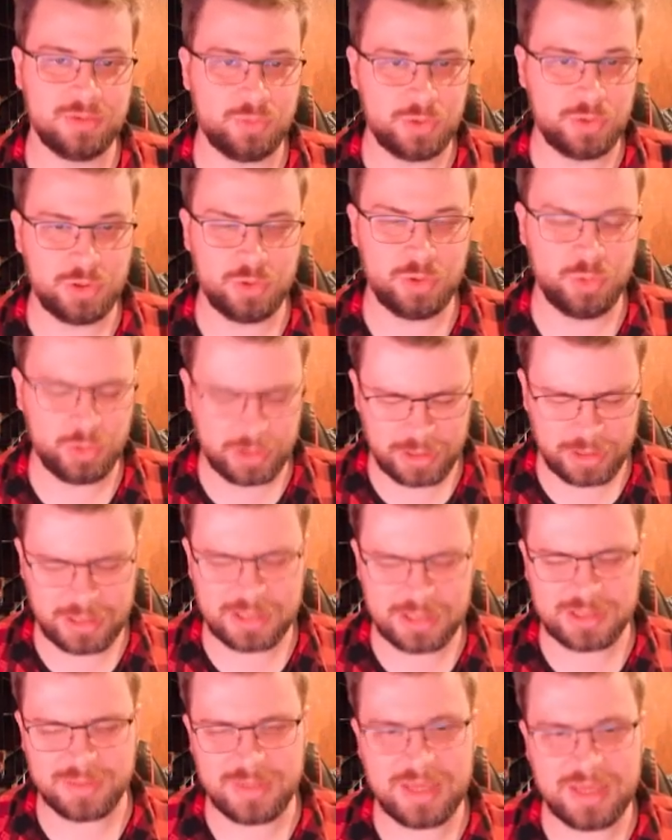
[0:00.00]
you really
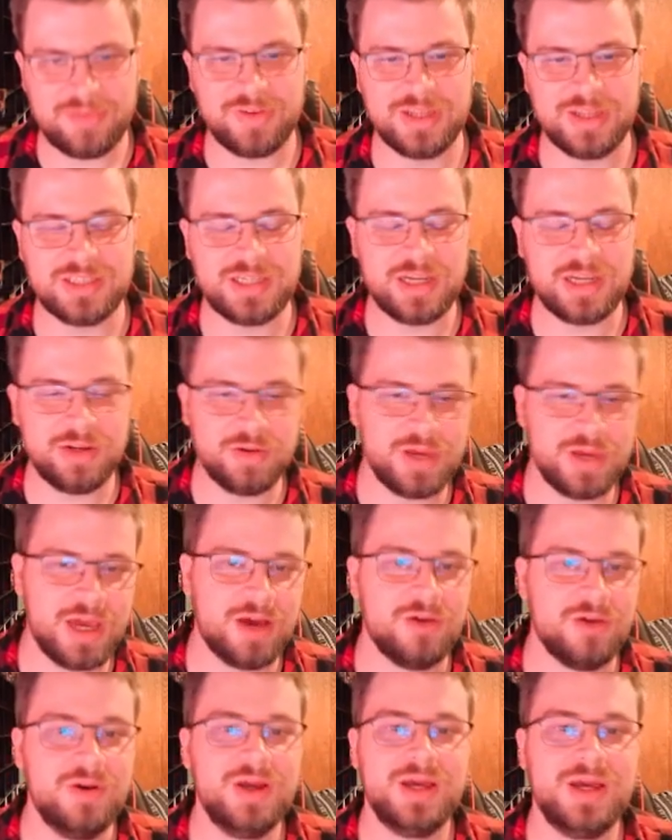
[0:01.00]
need some defense, here you
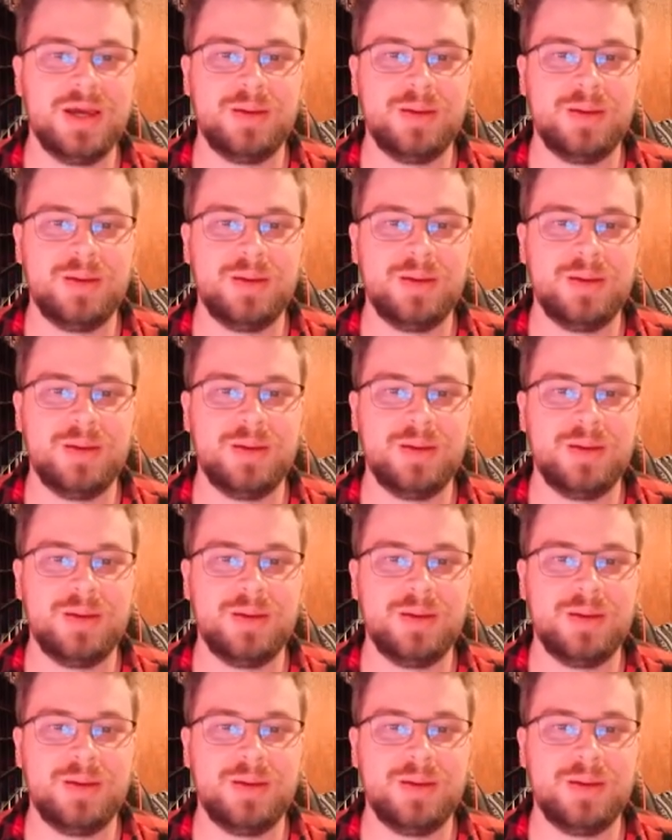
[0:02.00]
go.